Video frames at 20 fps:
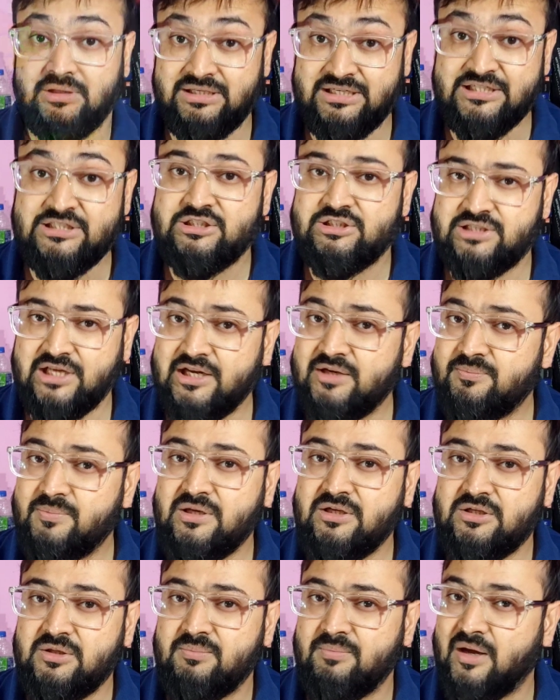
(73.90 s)
This
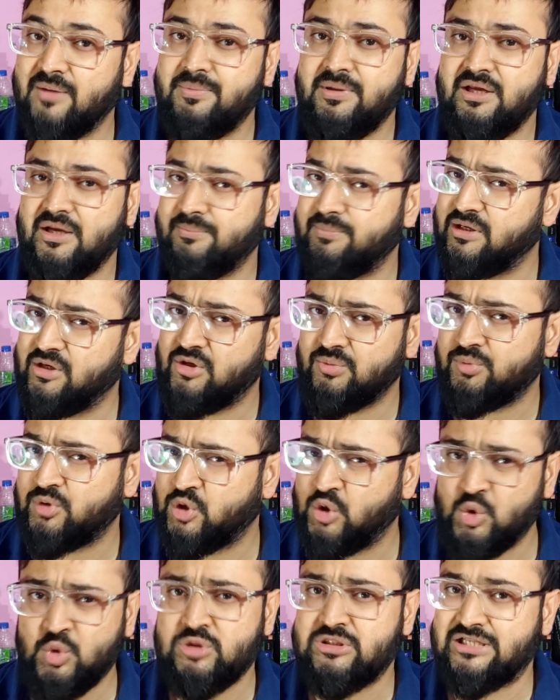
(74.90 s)
statement may be a bit of
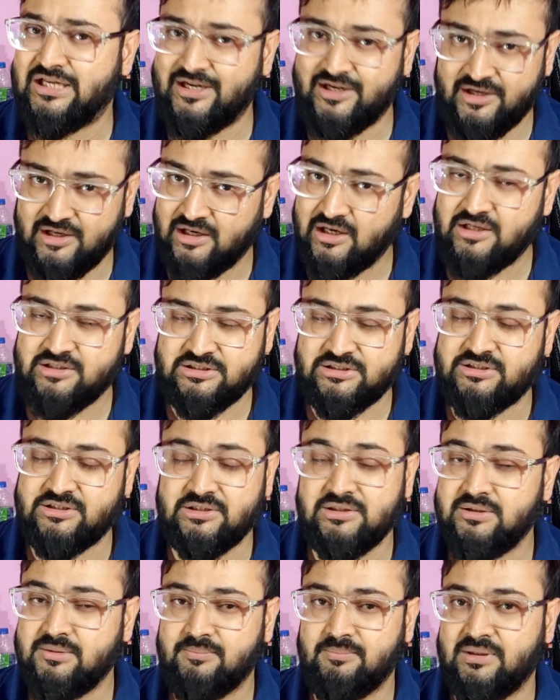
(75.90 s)
crude
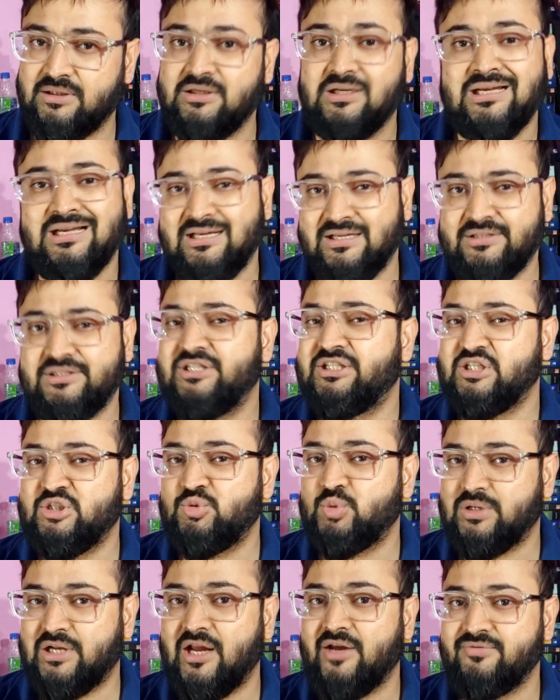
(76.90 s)
generalization, but this is
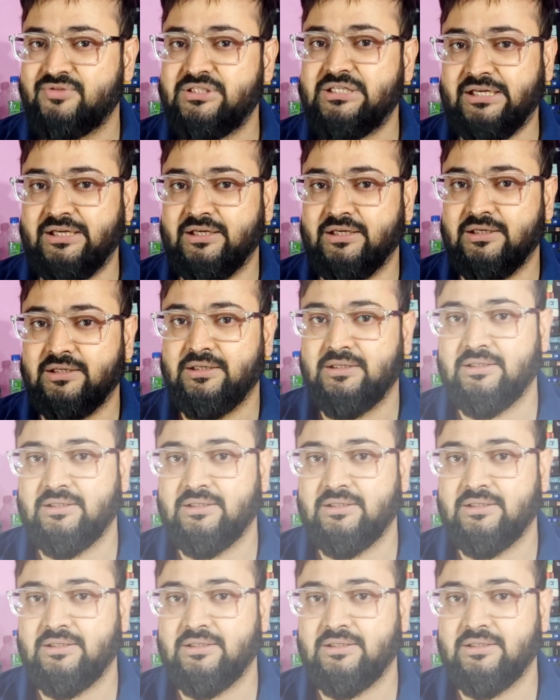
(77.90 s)
what I have seen.